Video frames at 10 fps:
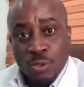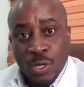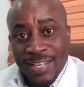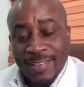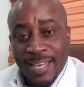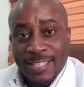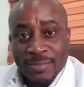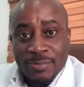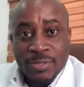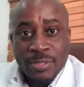like that,
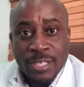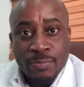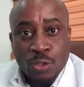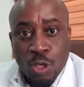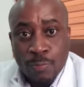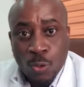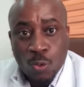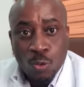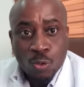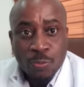
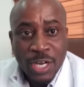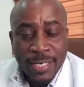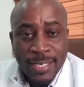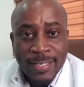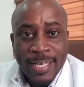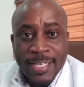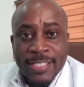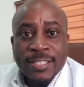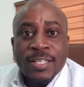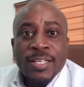mchombo ukuru mwana like
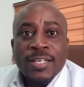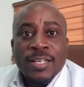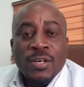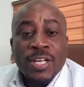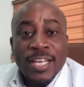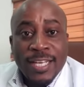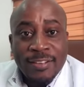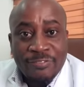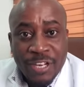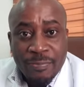that, okay,
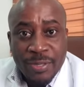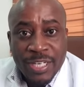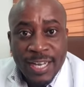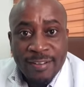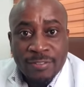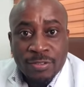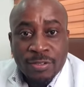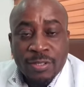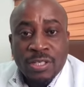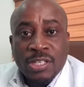a very big nerve
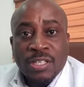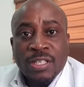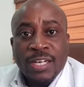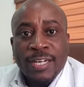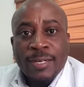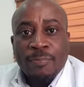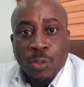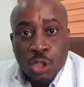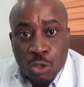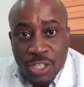
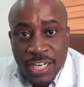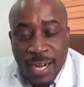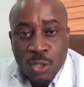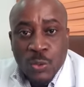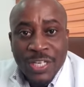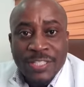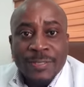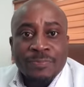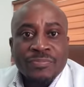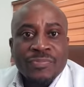protruding
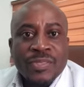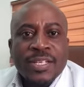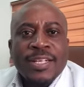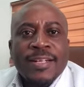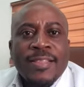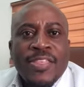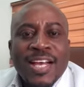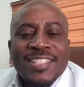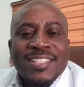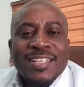outwards.
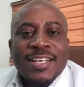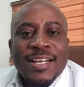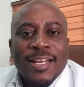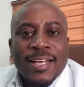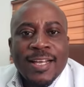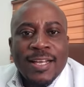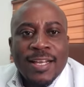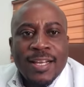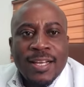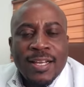That's
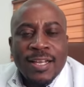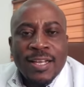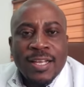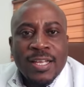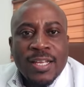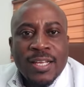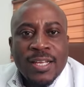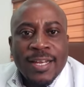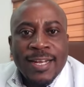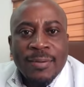an
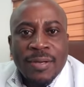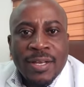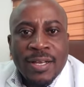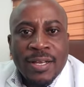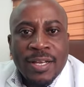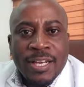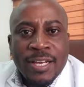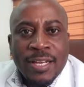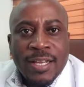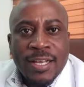
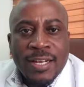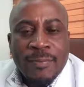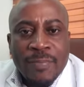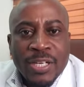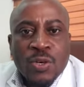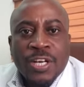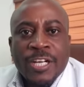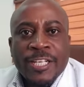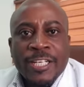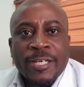umbilical
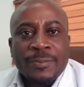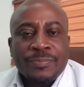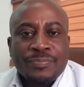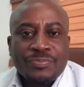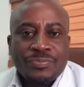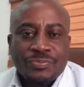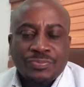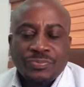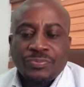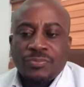hernia,
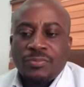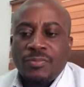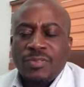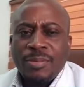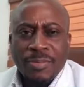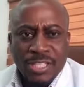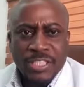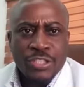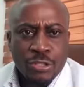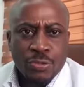
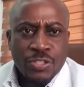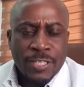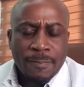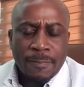mainly in children.